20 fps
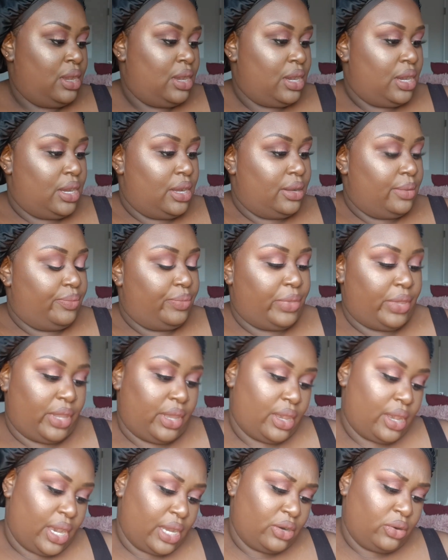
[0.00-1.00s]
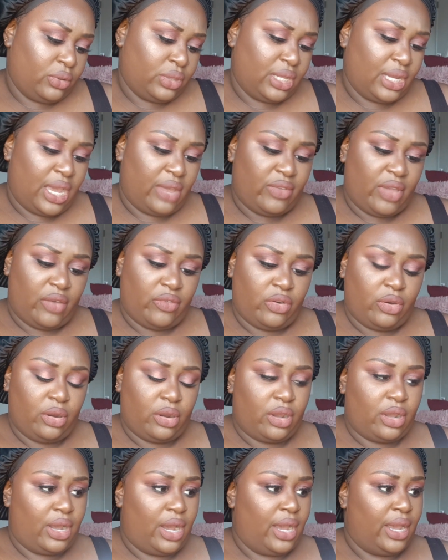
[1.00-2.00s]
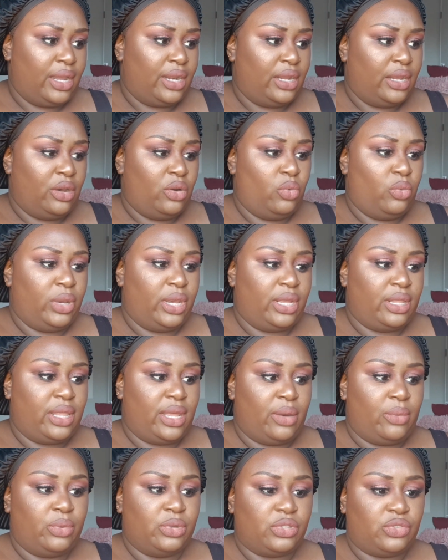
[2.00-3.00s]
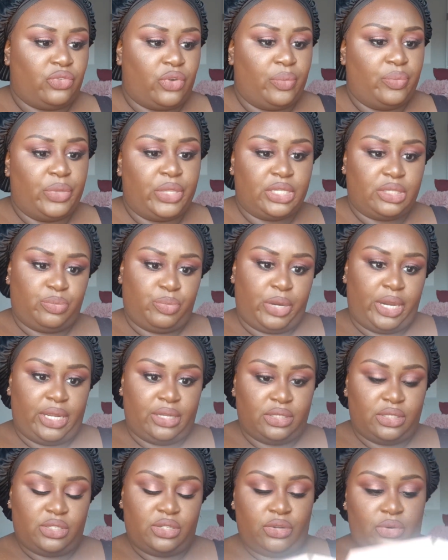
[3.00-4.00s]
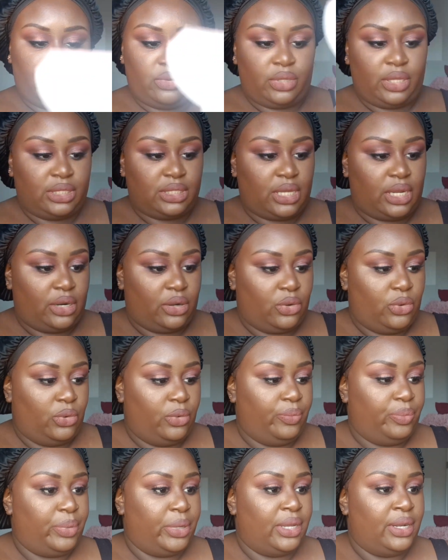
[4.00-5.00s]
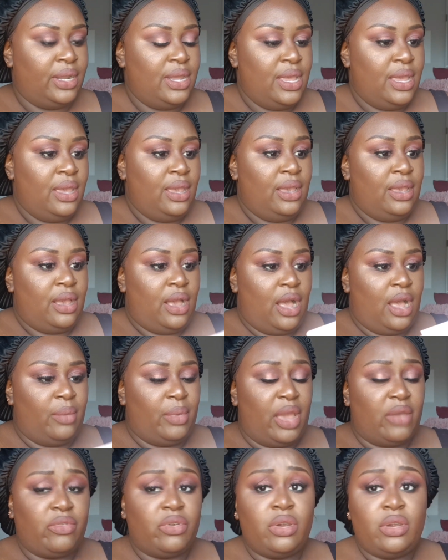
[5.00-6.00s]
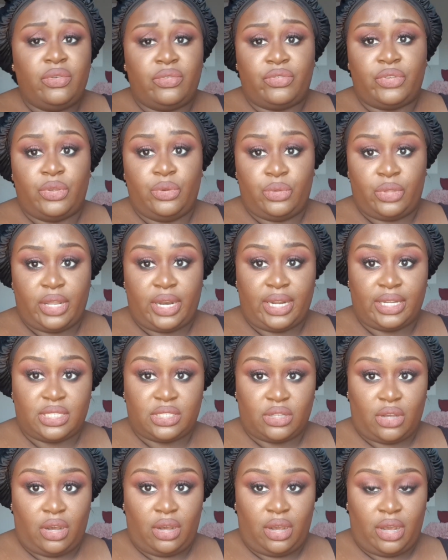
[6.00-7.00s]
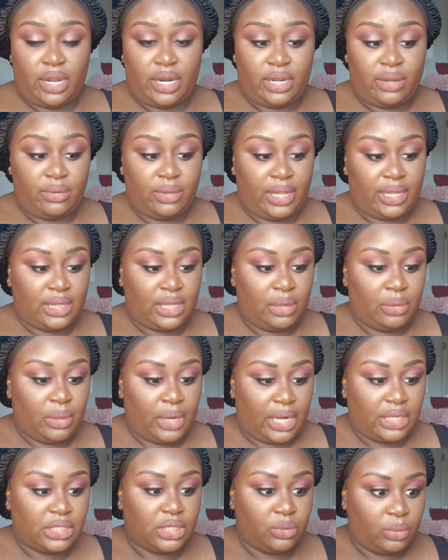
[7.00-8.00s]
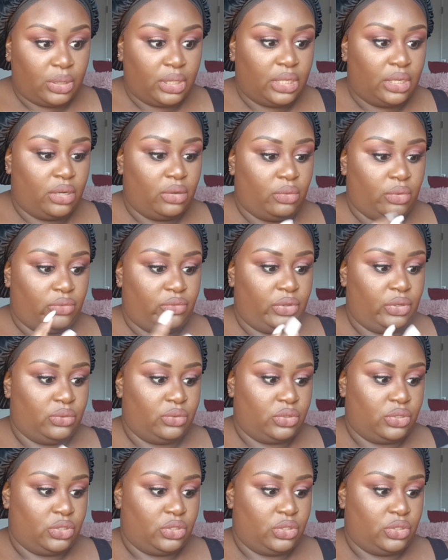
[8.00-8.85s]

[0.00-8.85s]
I don't think I've ever got a wig that was from this brand, so that's kind of cool. But every review that I saw on it, like, they were actually really good reviews.